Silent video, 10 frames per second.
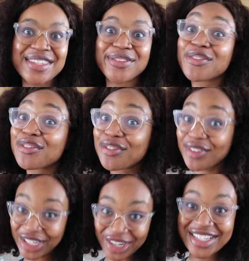to
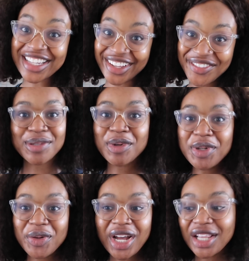feed ourselves. So I'm gonna be
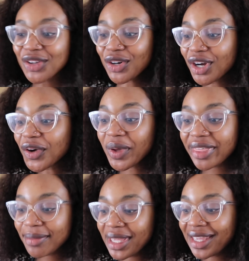doing a little cook
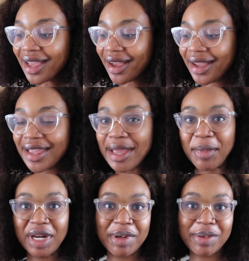with me. I am
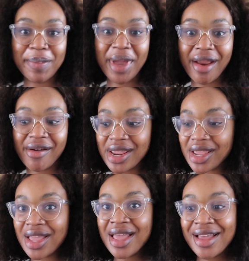gonna be
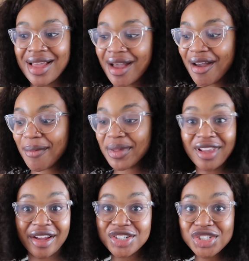preparing
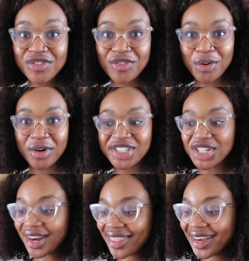lunch for
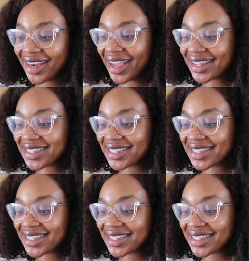Jonathan and I